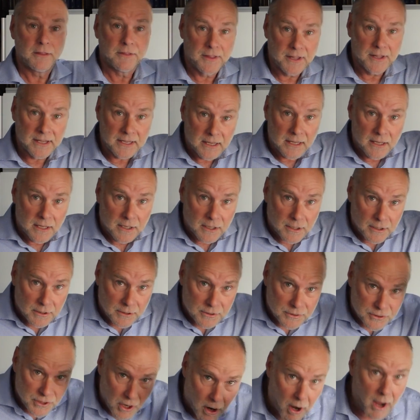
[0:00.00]
the
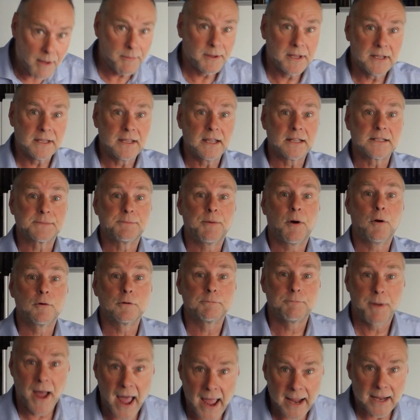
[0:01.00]
timing gets
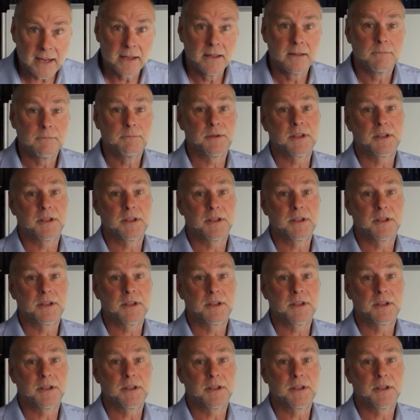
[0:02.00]
pulled back